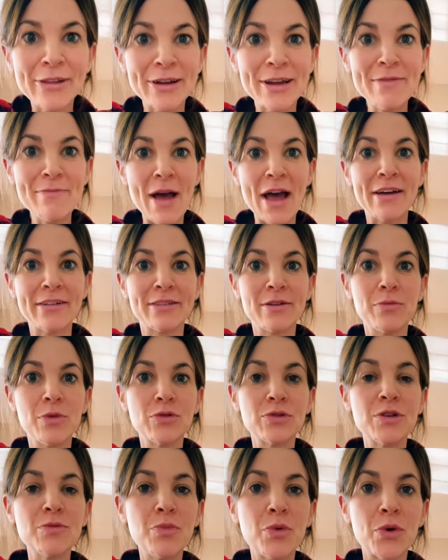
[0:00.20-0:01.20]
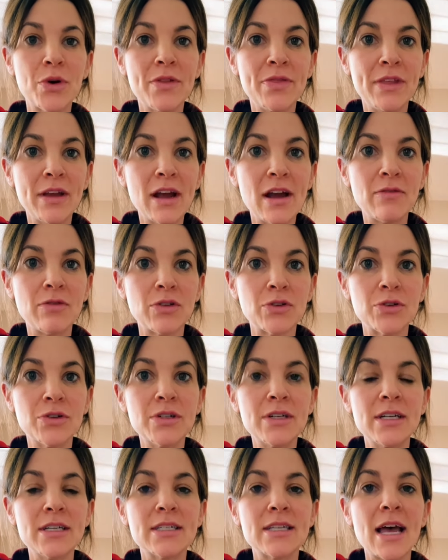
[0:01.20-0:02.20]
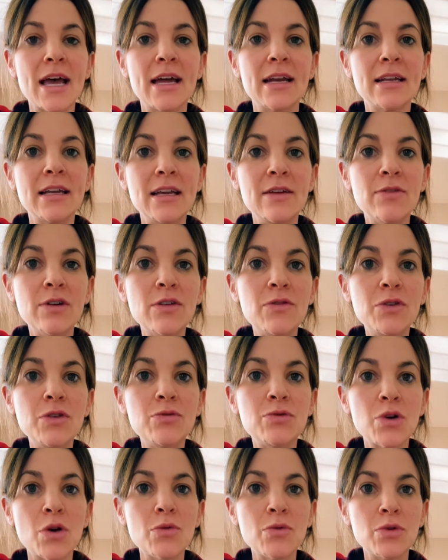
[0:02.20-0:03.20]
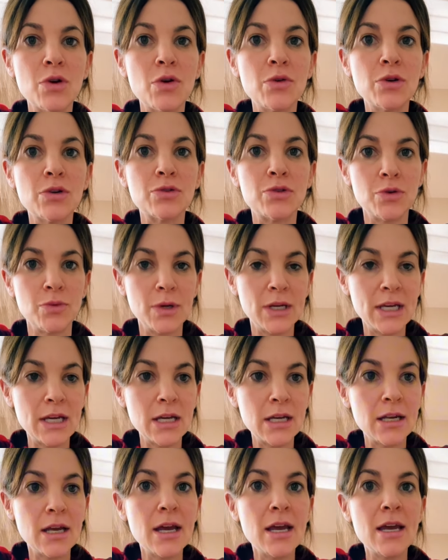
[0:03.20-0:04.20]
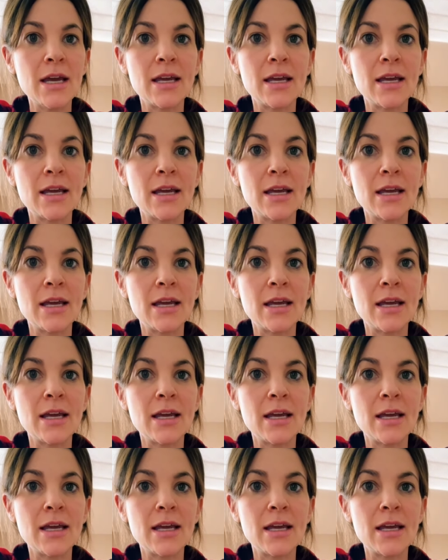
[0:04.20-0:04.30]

looking back, the most important thing I've learned is that even if you don't know you're doing it,